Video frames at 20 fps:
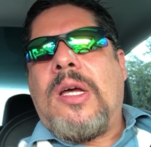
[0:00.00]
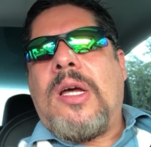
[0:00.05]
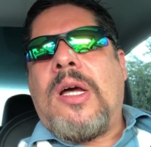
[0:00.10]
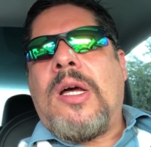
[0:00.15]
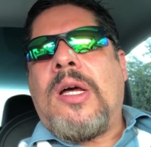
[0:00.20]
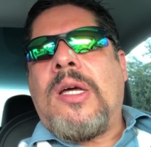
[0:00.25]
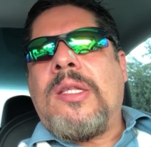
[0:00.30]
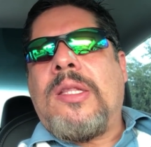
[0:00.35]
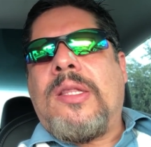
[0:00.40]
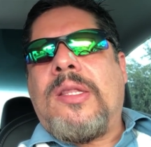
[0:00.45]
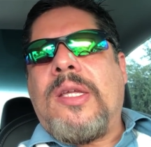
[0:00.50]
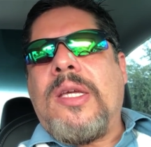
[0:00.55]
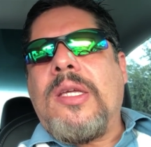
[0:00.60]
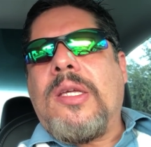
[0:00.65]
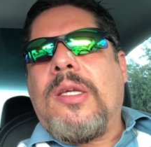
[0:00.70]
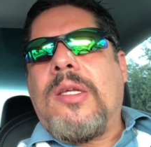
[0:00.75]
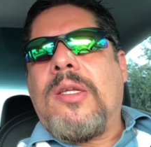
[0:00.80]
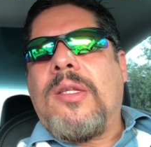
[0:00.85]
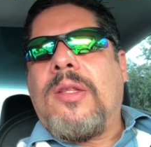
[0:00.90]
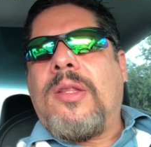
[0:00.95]
I
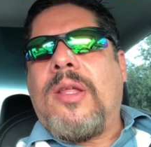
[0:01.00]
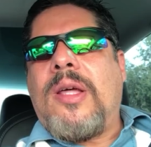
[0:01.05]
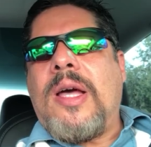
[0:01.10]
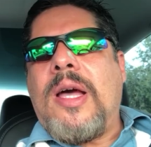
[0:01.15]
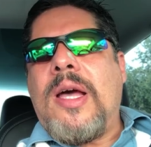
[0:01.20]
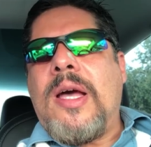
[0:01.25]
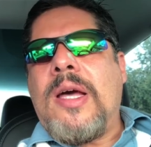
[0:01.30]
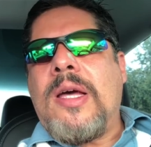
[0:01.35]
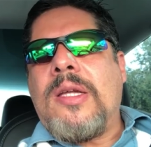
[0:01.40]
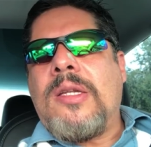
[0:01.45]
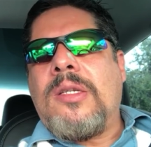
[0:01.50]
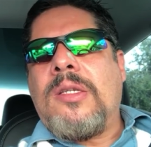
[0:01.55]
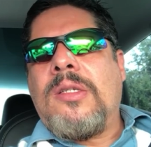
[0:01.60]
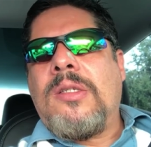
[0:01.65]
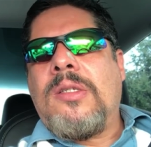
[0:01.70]
think that